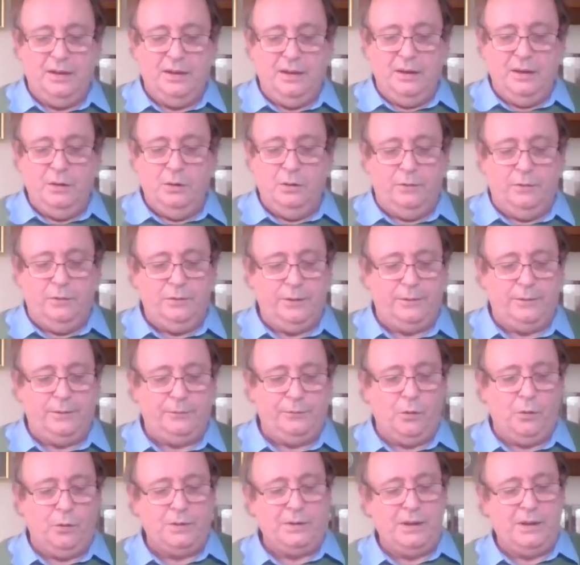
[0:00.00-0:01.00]
who had
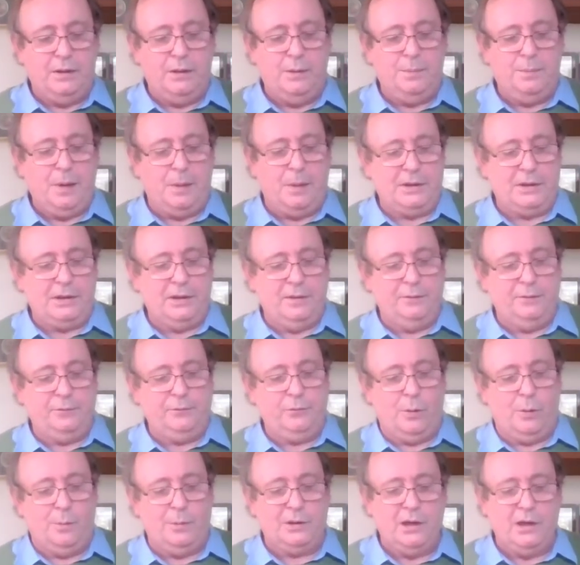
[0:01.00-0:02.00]
fought their Republican
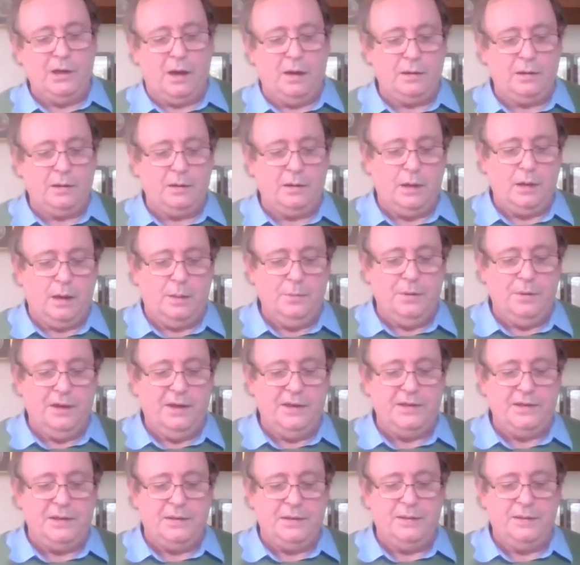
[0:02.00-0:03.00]
former
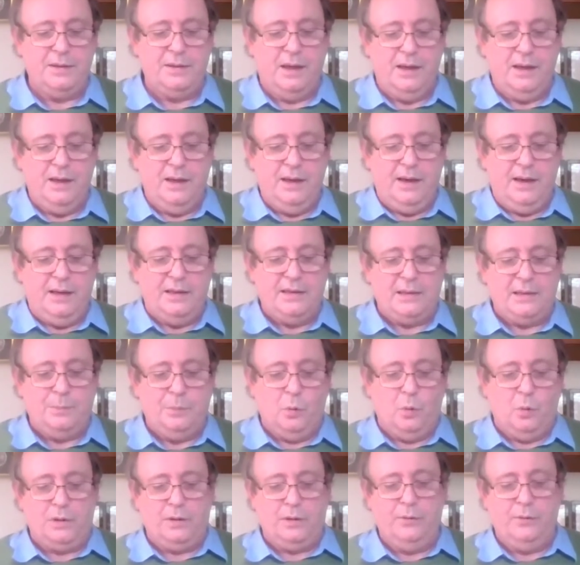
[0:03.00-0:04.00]
comrades in
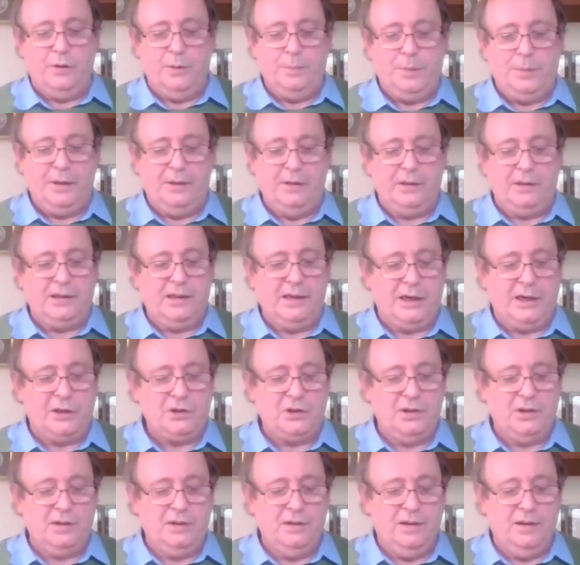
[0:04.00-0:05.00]
support of an imperial
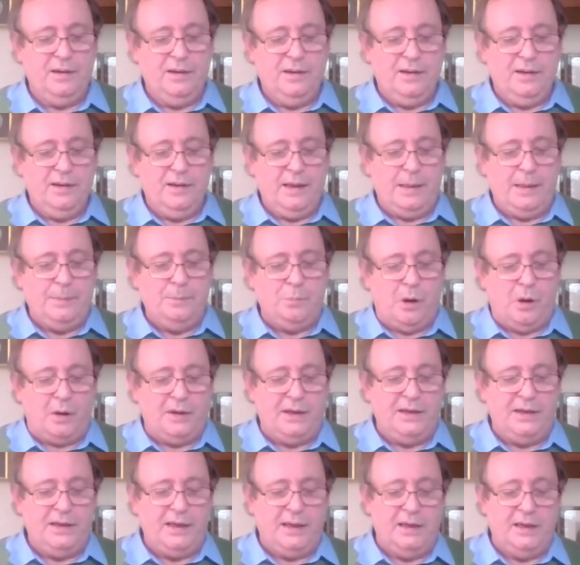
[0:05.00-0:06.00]
connection,
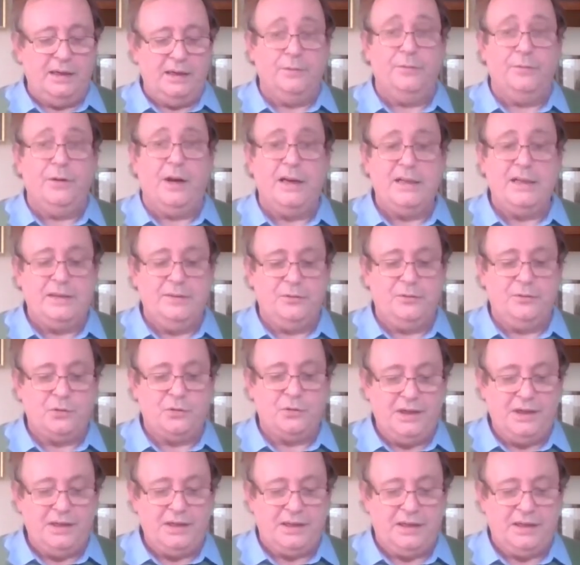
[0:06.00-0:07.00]
embodied in a divisive
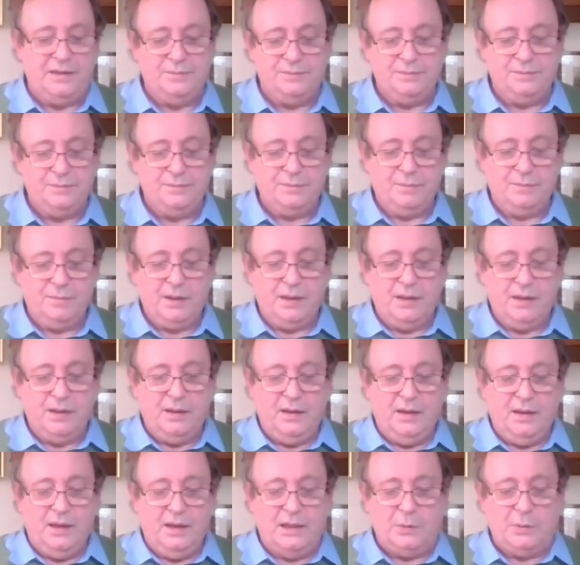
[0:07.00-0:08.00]
treaty,
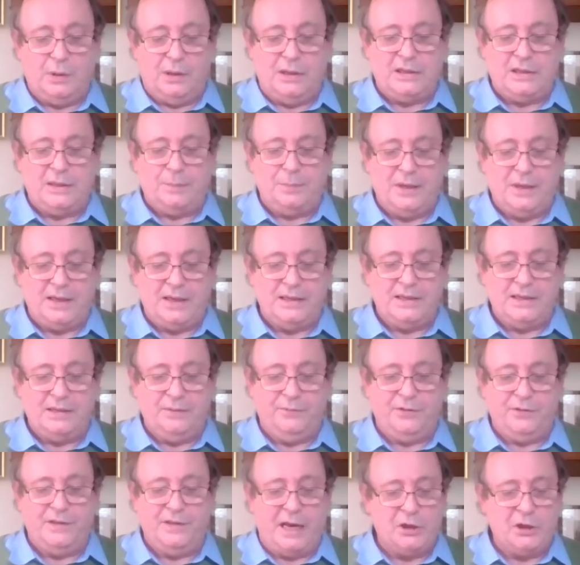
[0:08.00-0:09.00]
as well as the presence of
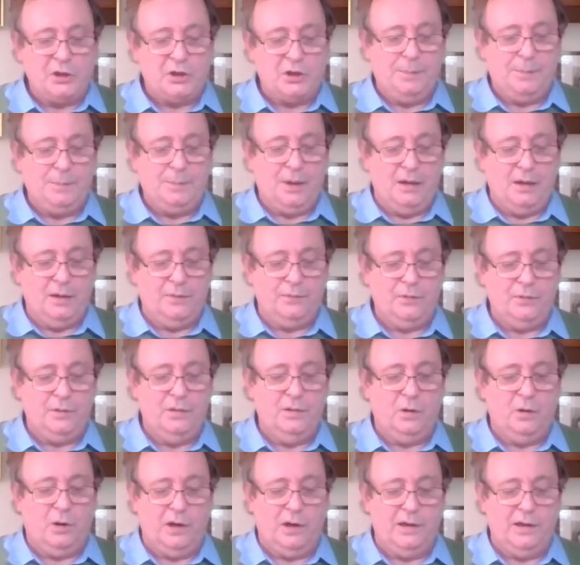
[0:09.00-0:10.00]
financially powerful
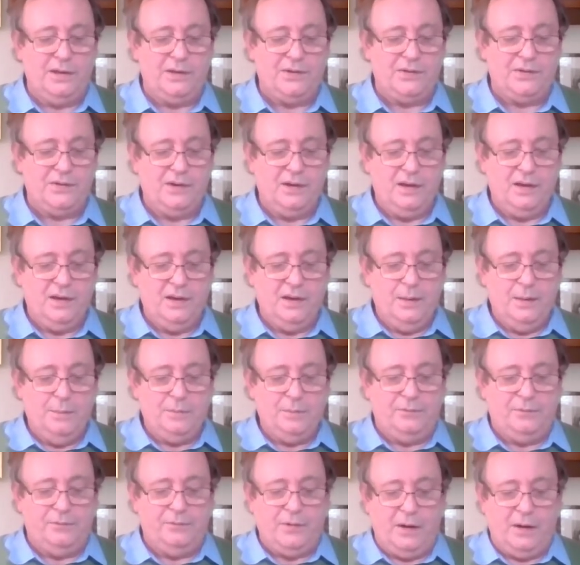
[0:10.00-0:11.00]
loyalists,
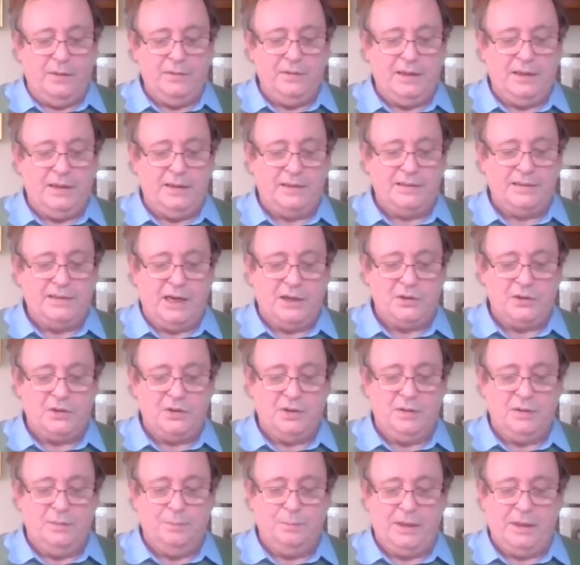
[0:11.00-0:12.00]
profoundly attached
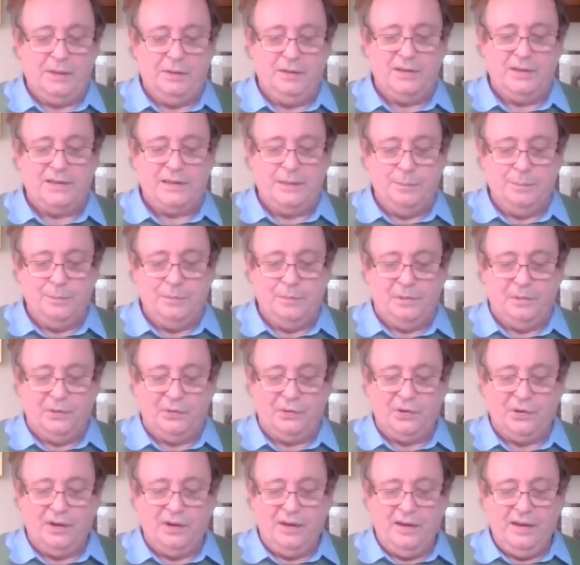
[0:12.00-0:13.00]
to imperial
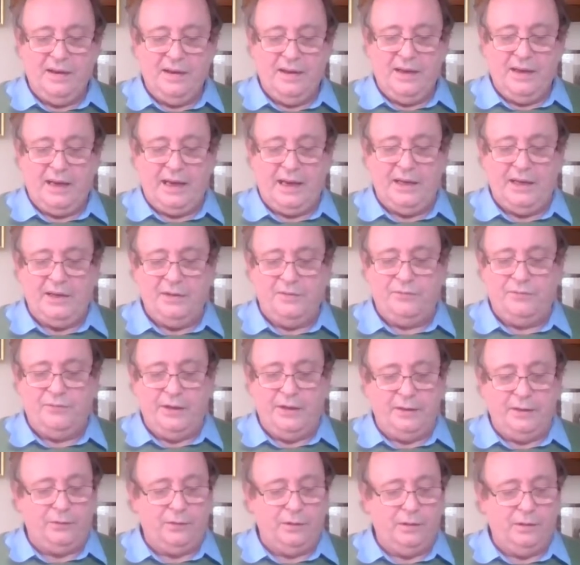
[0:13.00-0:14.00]
symbols and
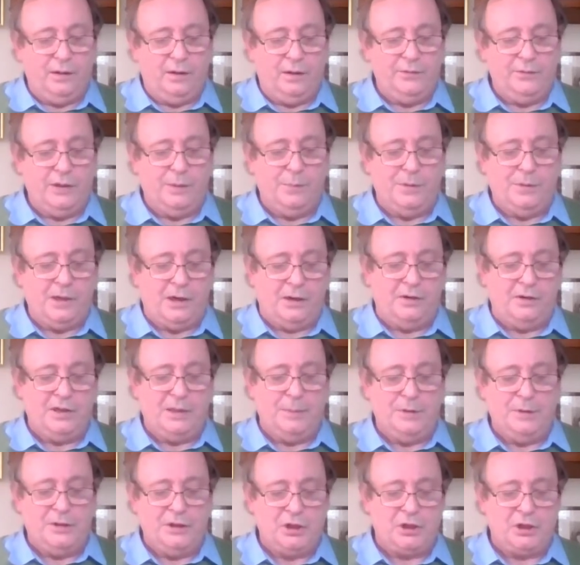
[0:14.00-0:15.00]
fearful of their minority
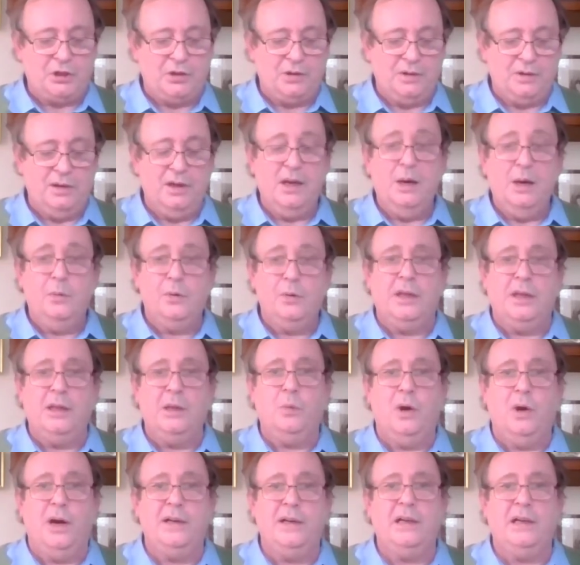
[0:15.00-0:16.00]
position within the
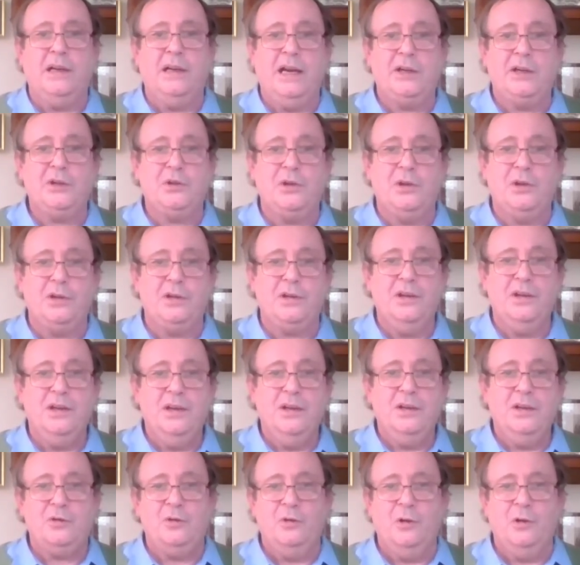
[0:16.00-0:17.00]
white electorate.
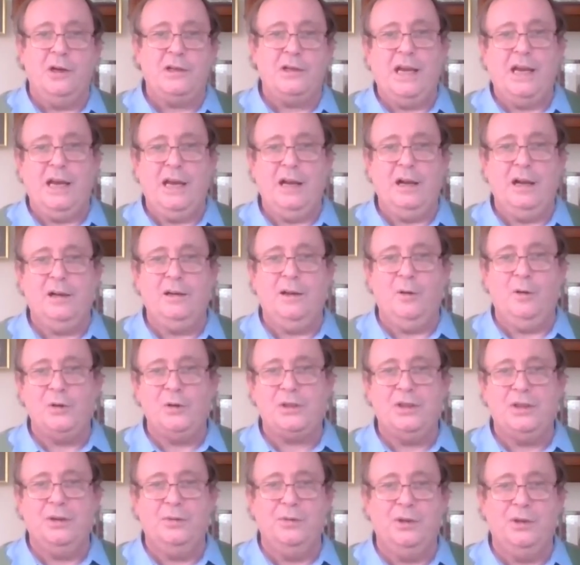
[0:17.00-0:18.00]
So Natal,
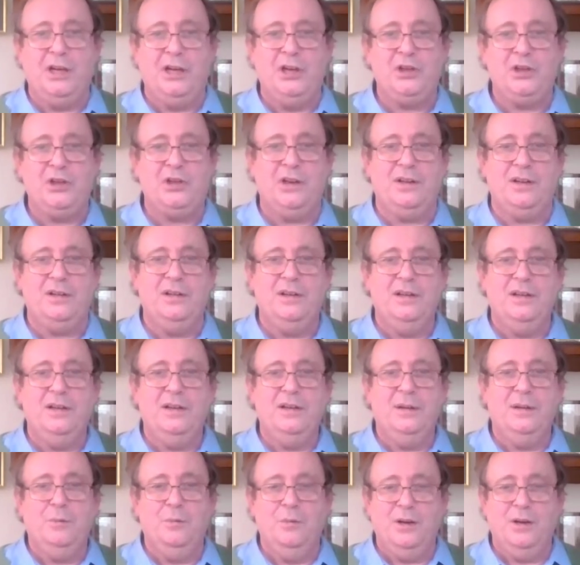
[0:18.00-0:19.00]
also Rhodesia,
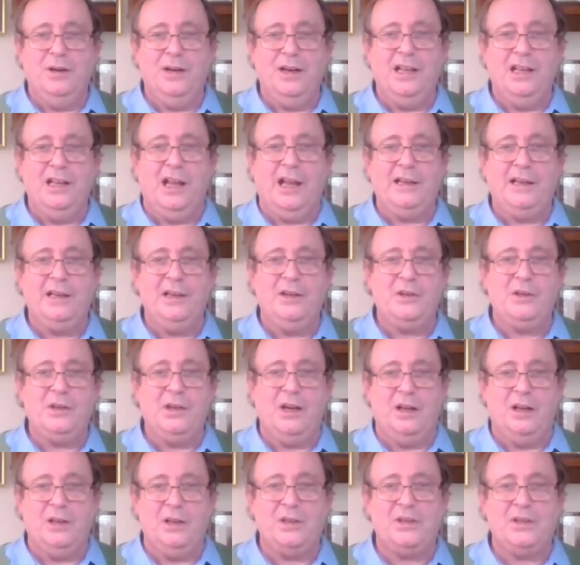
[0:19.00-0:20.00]
were likened to
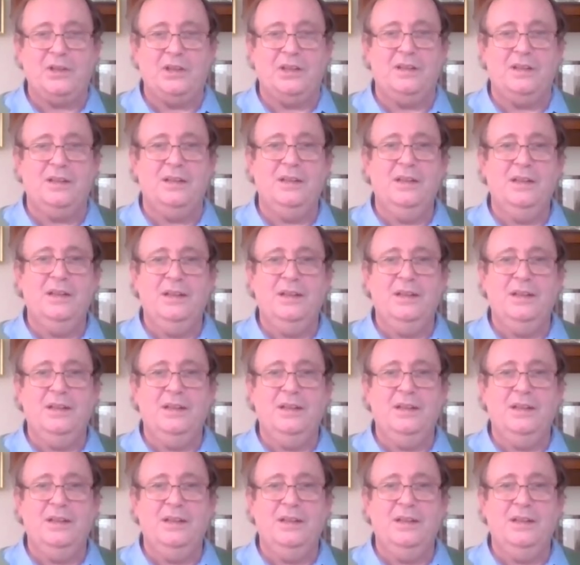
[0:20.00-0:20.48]
Ulster.